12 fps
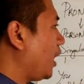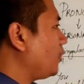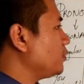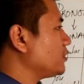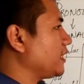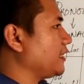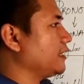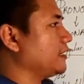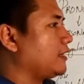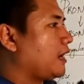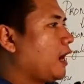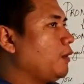do you say
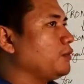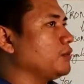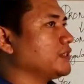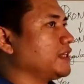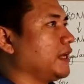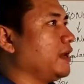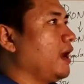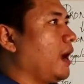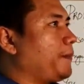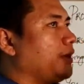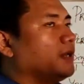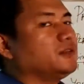that? How do you say a
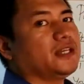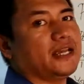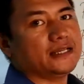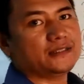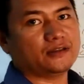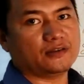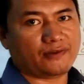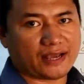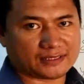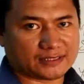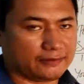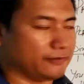pronoun is
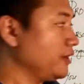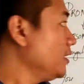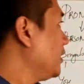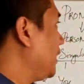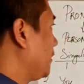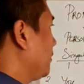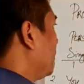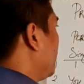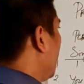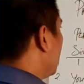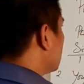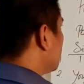reflexive? Like,
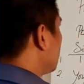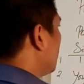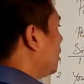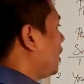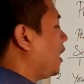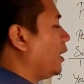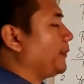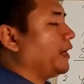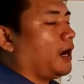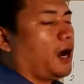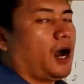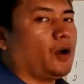so I mean,
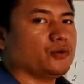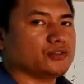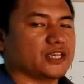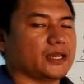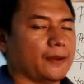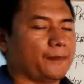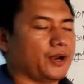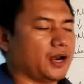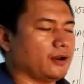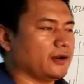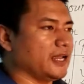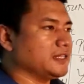how do you say a
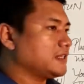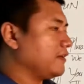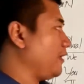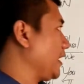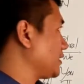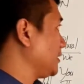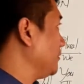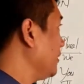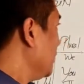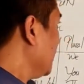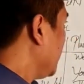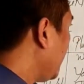pronoun is reflexive?
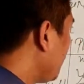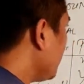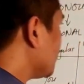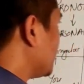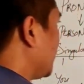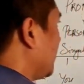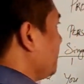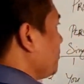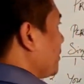Now, when you say